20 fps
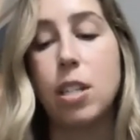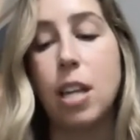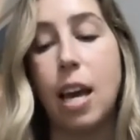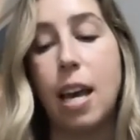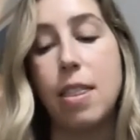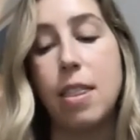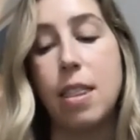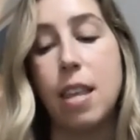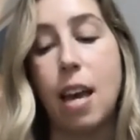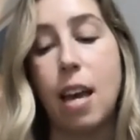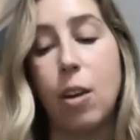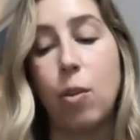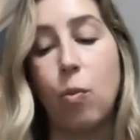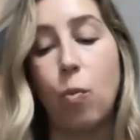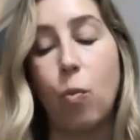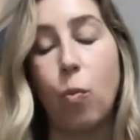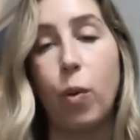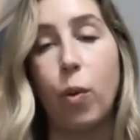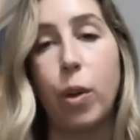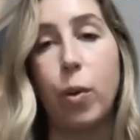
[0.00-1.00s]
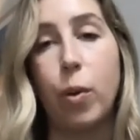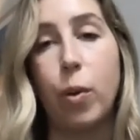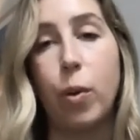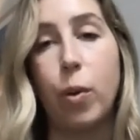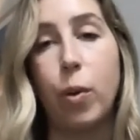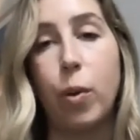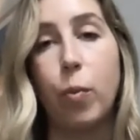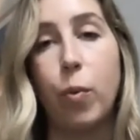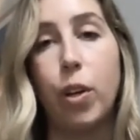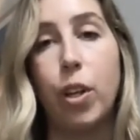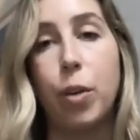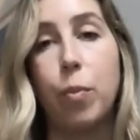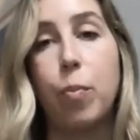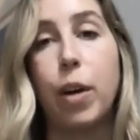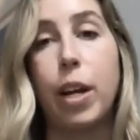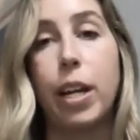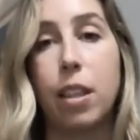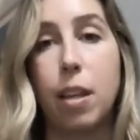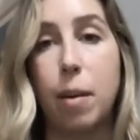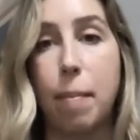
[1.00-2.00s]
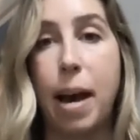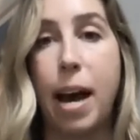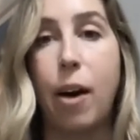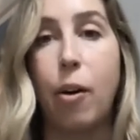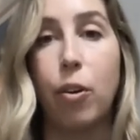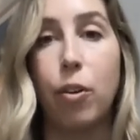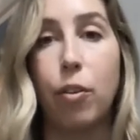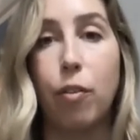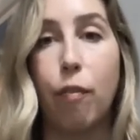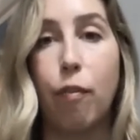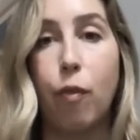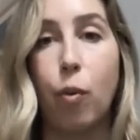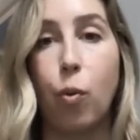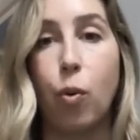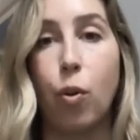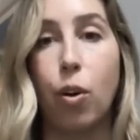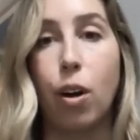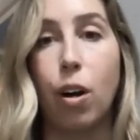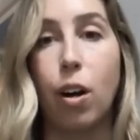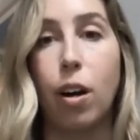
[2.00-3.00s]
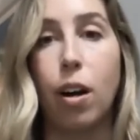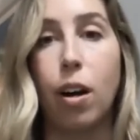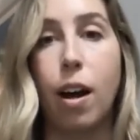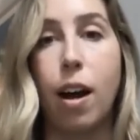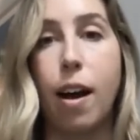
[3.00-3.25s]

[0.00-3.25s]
and then we would break them out for